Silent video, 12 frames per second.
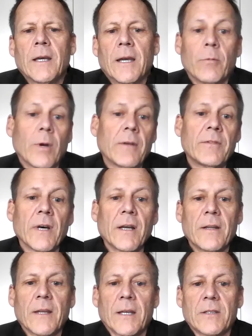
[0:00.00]
And what I've
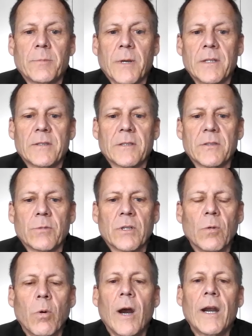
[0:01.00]
done in that space is
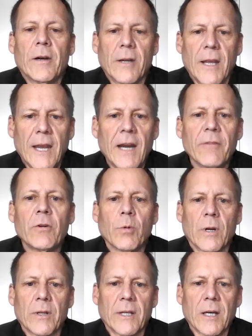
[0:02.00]
require
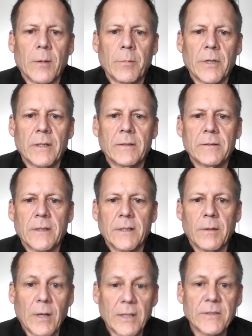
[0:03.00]
everyone in the company,
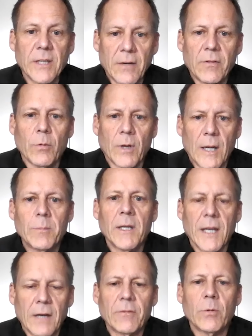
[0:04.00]
and I say everyone, I
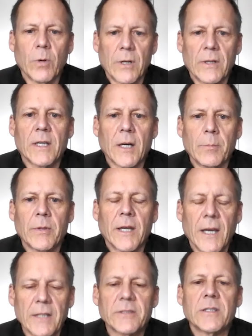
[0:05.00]
mean everyone in the company,
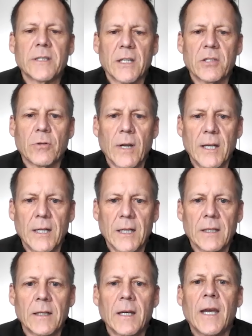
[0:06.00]
has to take
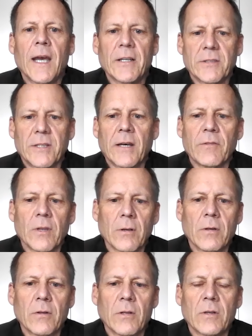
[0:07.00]
training, has to have
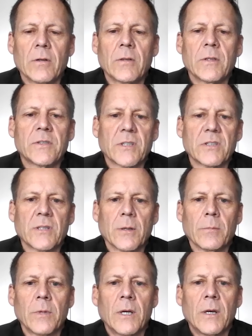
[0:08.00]
the, their
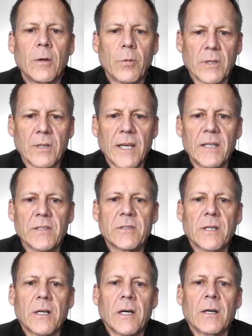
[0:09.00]
system with the
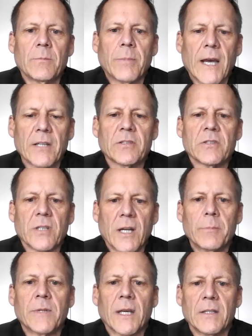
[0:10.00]
latest uh, patches
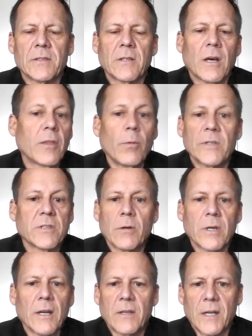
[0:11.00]
and updates. Otherwise, they
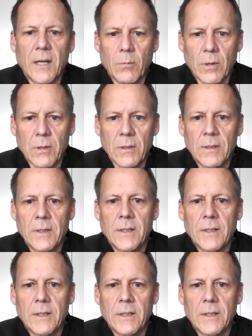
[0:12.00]
don't get on the network.